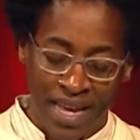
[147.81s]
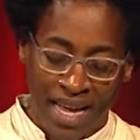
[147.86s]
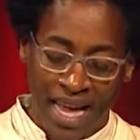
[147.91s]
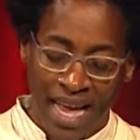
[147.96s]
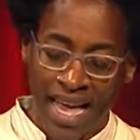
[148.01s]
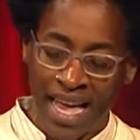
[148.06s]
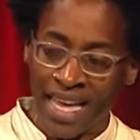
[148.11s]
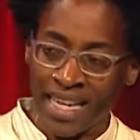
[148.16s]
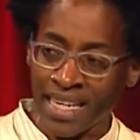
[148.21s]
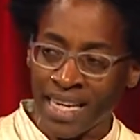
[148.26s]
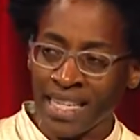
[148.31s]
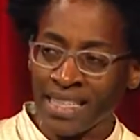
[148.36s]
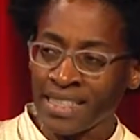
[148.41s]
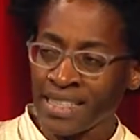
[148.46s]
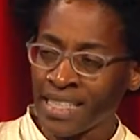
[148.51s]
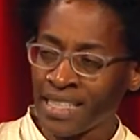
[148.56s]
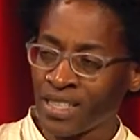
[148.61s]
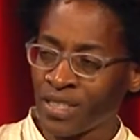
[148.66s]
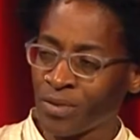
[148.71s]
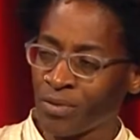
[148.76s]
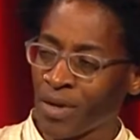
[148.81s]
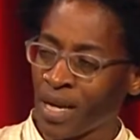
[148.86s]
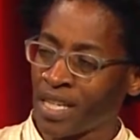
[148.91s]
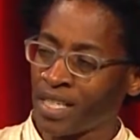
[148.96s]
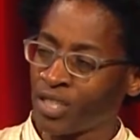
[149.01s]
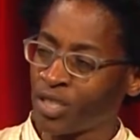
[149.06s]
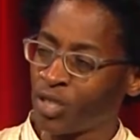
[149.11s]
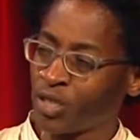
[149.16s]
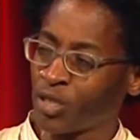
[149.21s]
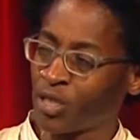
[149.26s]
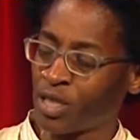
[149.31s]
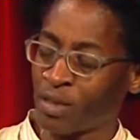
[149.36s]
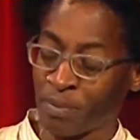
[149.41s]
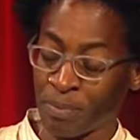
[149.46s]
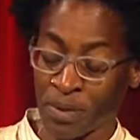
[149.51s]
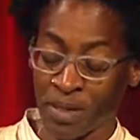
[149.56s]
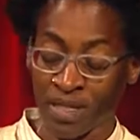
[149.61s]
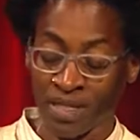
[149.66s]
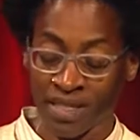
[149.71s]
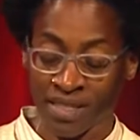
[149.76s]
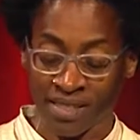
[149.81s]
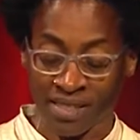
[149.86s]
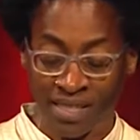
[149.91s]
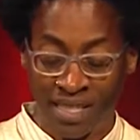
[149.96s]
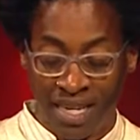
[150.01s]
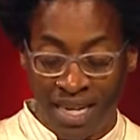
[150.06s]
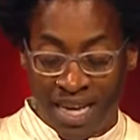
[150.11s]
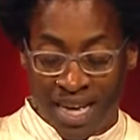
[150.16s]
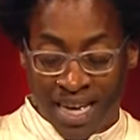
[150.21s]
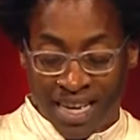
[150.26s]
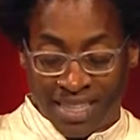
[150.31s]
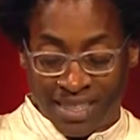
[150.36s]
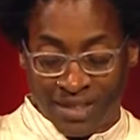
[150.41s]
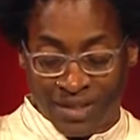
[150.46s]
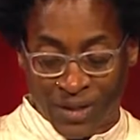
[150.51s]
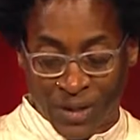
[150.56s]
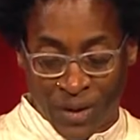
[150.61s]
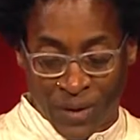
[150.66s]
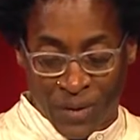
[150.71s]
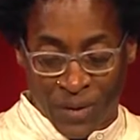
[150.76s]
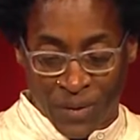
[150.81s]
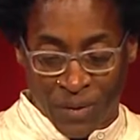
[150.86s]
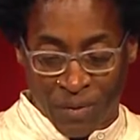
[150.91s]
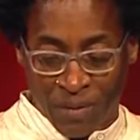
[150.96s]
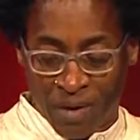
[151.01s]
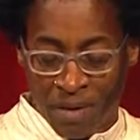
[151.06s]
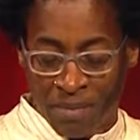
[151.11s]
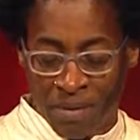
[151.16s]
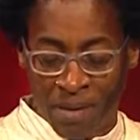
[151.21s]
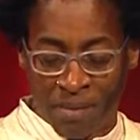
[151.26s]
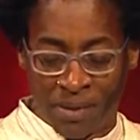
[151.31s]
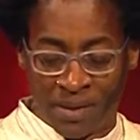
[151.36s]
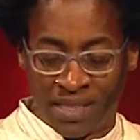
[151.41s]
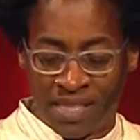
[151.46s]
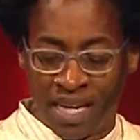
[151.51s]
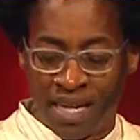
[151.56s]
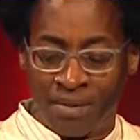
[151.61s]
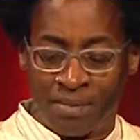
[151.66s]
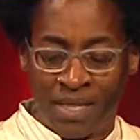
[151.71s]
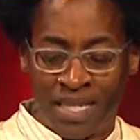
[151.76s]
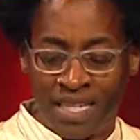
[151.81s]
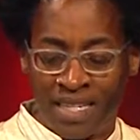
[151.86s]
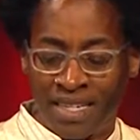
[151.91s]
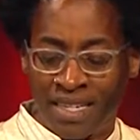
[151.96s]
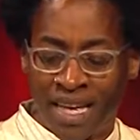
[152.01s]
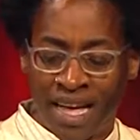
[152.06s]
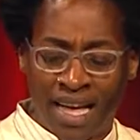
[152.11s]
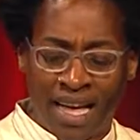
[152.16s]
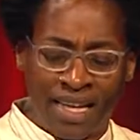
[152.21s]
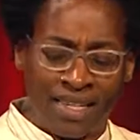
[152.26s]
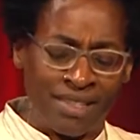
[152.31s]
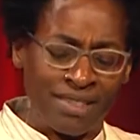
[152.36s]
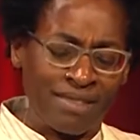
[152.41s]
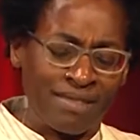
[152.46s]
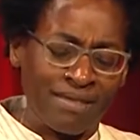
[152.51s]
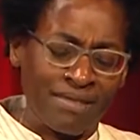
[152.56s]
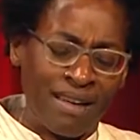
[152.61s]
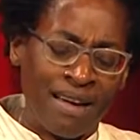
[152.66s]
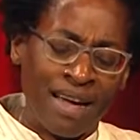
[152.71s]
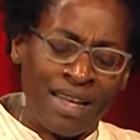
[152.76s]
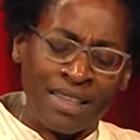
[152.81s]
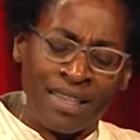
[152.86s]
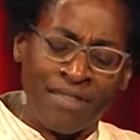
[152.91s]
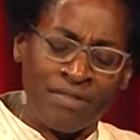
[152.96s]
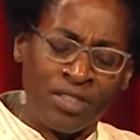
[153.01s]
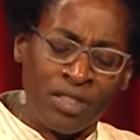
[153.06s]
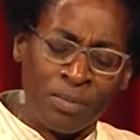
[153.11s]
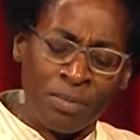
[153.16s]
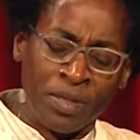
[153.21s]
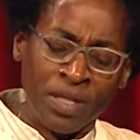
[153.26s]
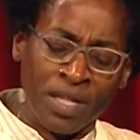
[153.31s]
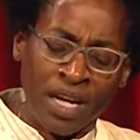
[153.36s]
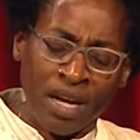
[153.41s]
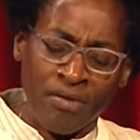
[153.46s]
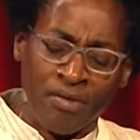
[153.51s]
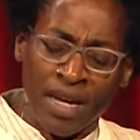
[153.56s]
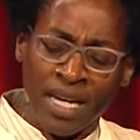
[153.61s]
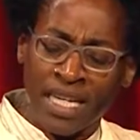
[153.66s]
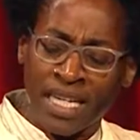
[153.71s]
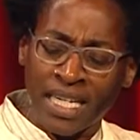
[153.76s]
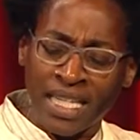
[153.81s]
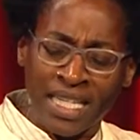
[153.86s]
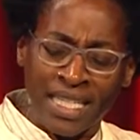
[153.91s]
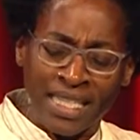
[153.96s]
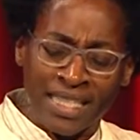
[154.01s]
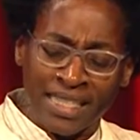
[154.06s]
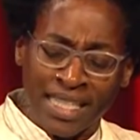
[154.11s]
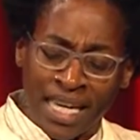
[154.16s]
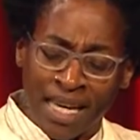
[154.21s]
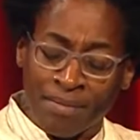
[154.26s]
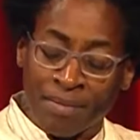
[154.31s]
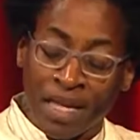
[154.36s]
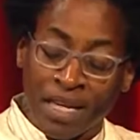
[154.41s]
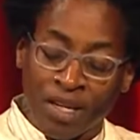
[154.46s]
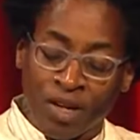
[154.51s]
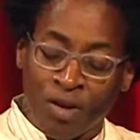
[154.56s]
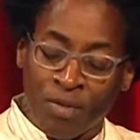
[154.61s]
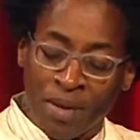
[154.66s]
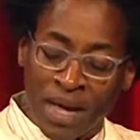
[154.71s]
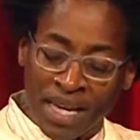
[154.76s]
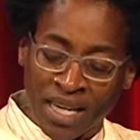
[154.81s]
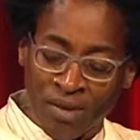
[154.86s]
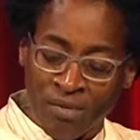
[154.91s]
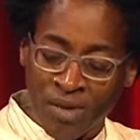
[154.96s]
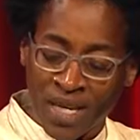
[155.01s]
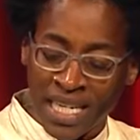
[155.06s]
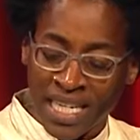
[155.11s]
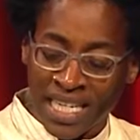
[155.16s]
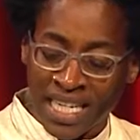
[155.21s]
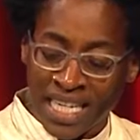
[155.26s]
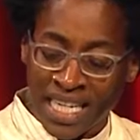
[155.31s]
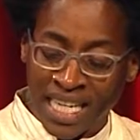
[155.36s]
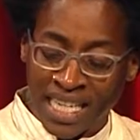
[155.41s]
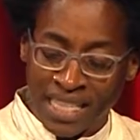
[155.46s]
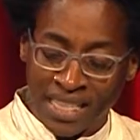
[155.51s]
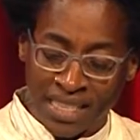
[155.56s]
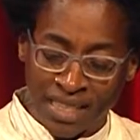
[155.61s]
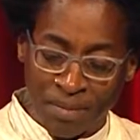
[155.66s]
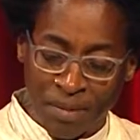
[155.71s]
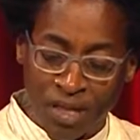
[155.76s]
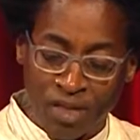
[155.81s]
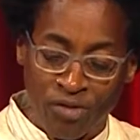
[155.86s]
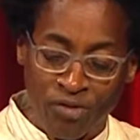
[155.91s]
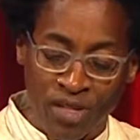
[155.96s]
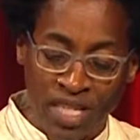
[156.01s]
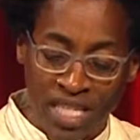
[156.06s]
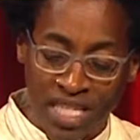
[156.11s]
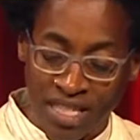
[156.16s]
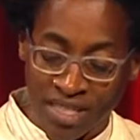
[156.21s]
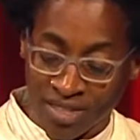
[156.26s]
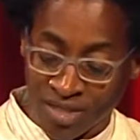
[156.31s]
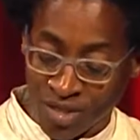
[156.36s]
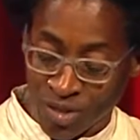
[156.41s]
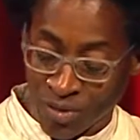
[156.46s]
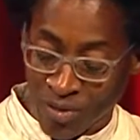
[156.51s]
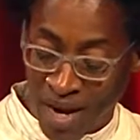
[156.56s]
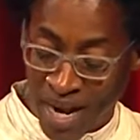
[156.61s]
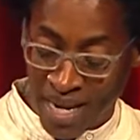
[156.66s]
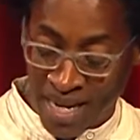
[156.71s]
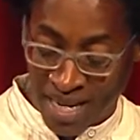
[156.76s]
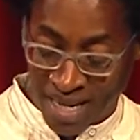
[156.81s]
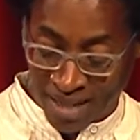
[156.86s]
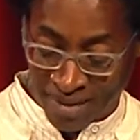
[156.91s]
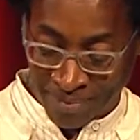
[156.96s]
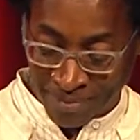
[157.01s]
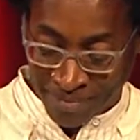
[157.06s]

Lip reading: And I tend to write short books. So when people tell me, you know, I loved your book, I read it in a day, I'm like, go back and read it again. It took me 3 years to write it.